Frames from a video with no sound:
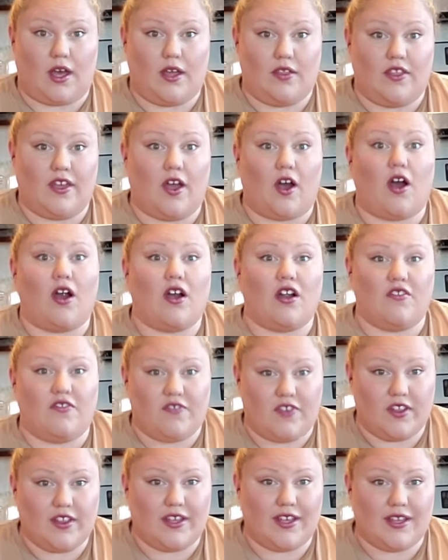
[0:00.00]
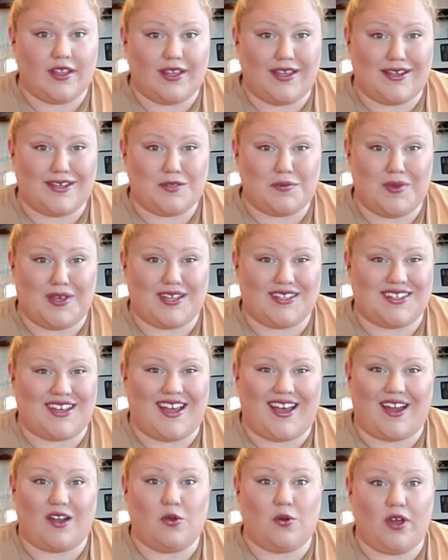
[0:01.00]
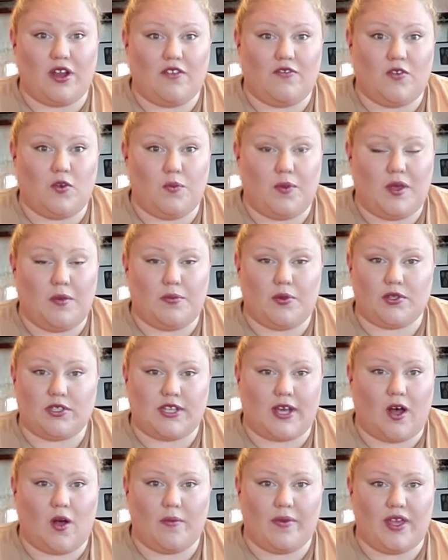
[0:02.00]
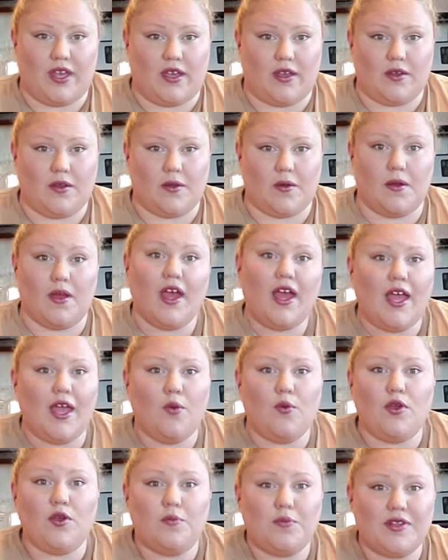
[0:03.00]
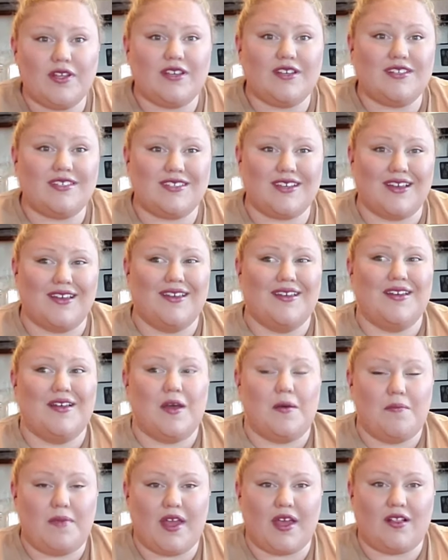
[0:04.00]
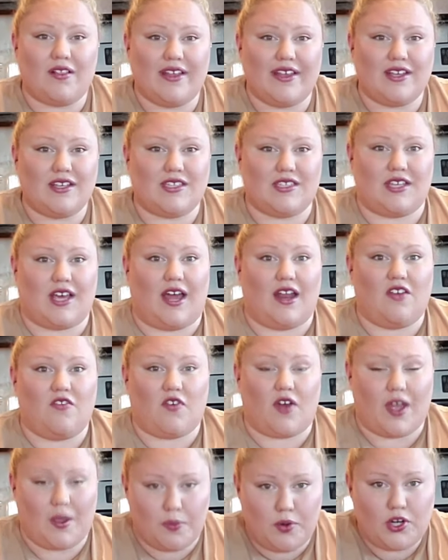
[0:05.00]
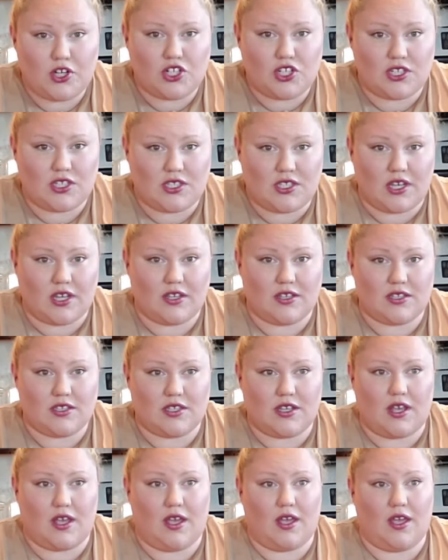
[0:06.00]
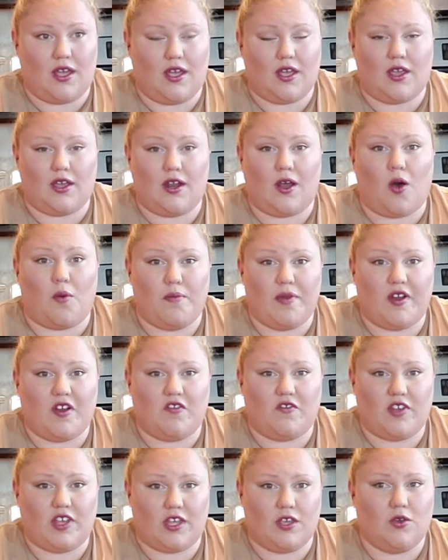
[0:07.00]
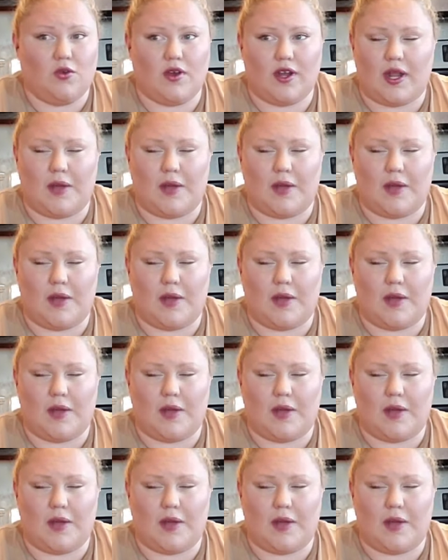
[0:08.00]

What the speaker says: They are affiliate links because I had quite a few people tell me, hey, will you please make links that if I purchase things, it could help benefit you.